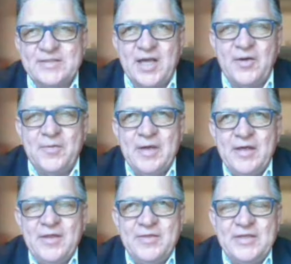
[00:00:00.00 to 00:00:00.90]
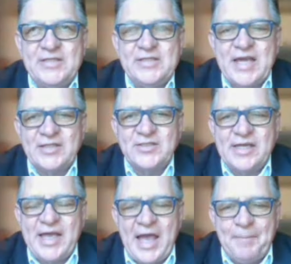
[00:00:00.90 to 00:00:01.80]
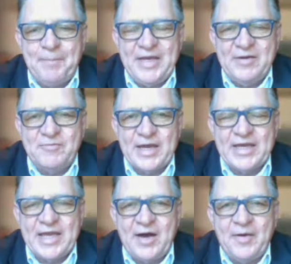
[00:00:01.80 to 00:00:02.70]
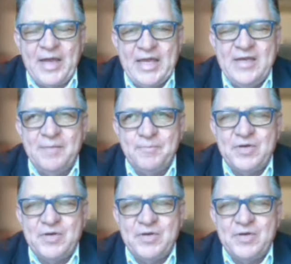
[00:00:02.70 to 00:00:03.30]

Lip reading: So this is actually happening right now in